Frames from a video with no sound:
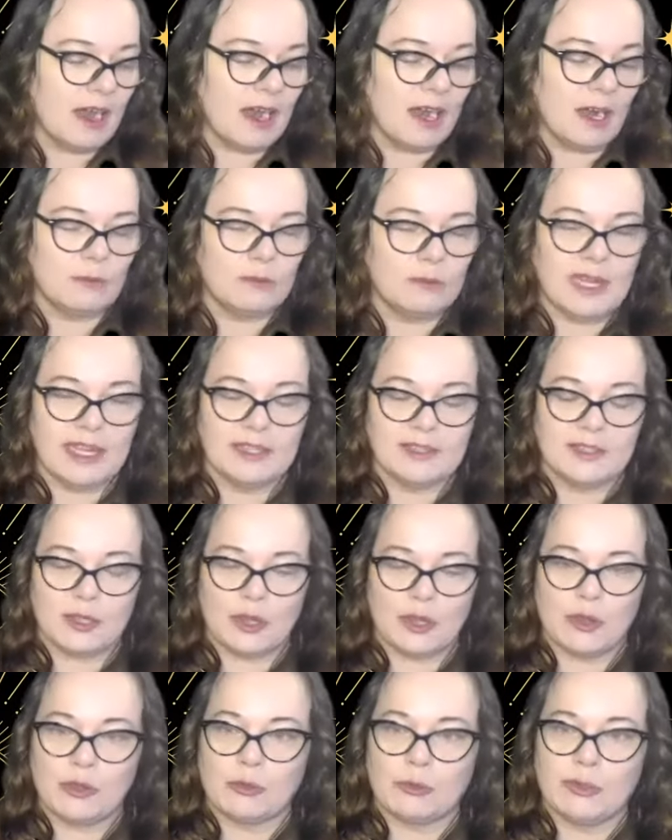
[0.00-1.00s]

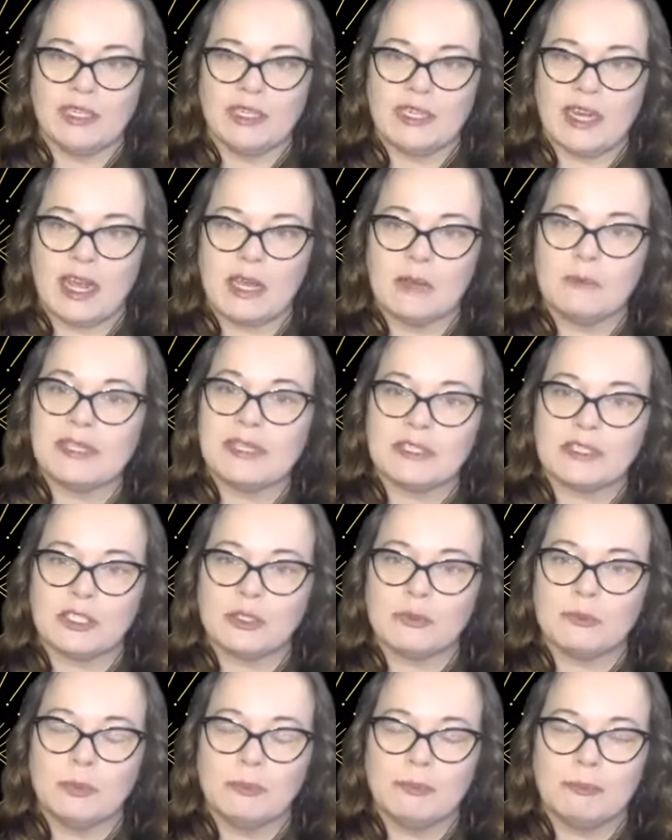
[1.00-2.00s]
It's the 3-day
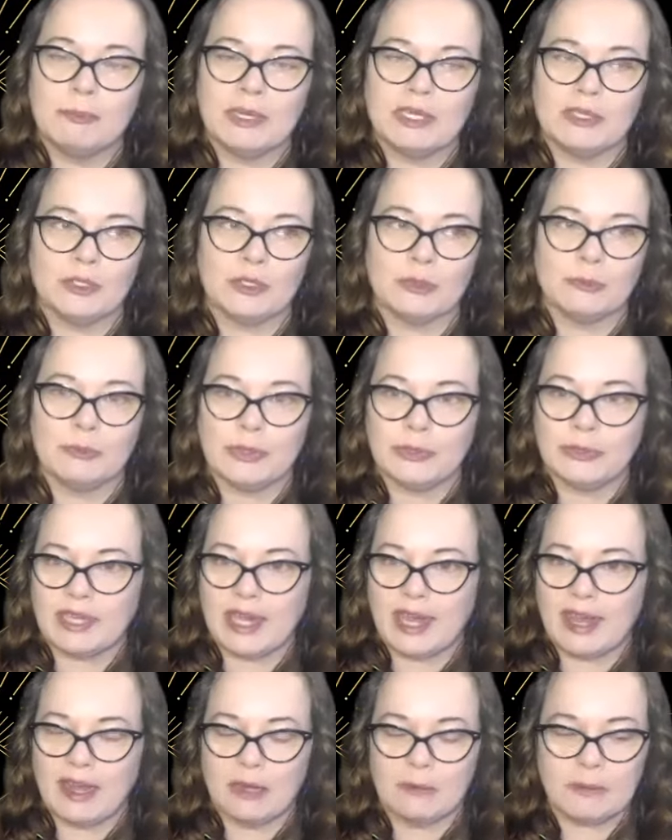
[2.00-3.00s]
business builder
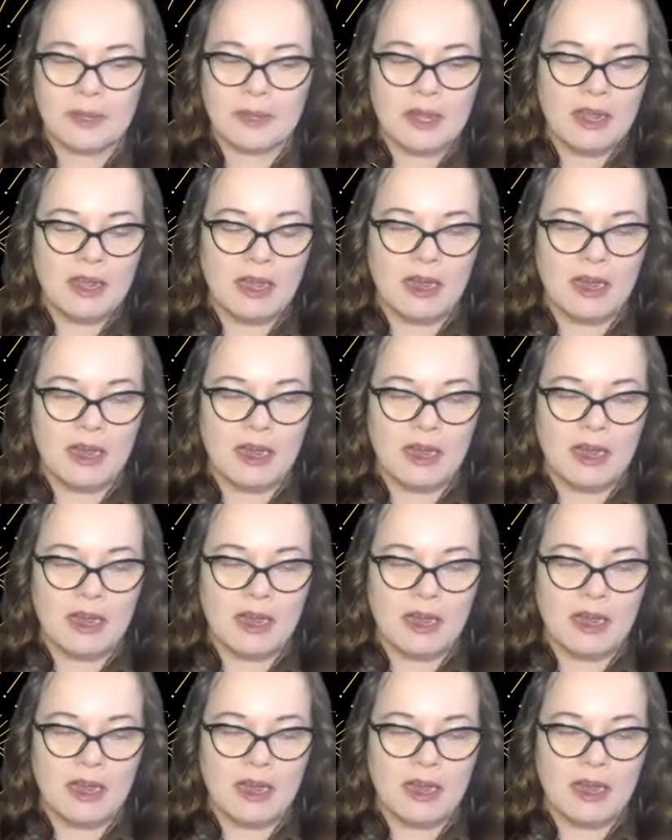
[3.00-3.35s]
boot camp.